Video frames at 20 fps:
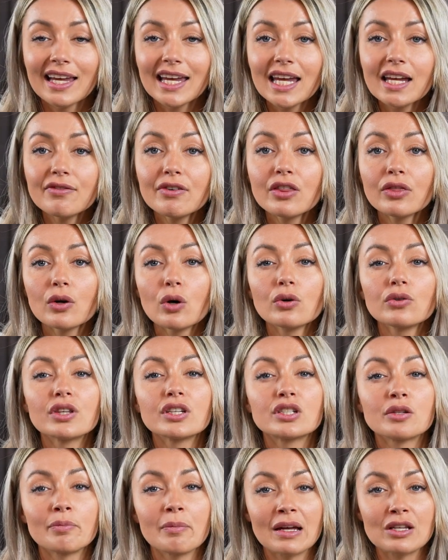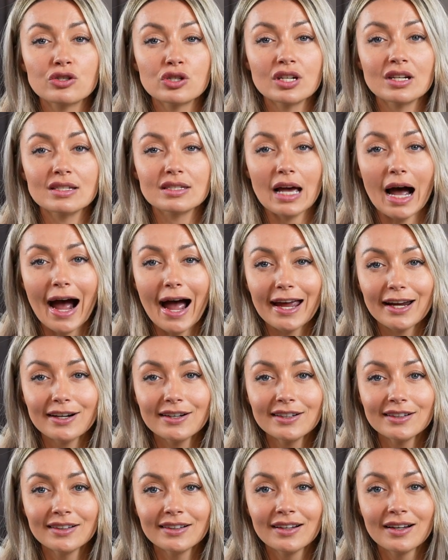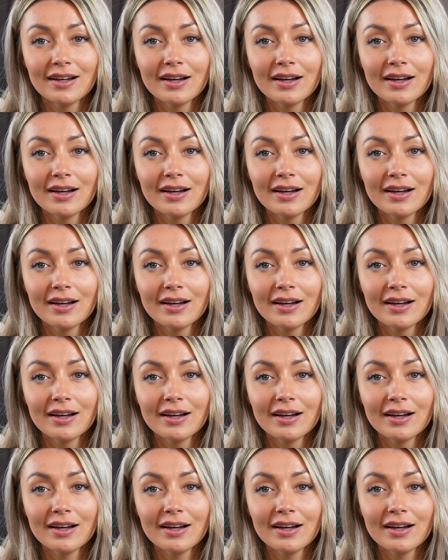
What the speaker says: even though the dimension is higher,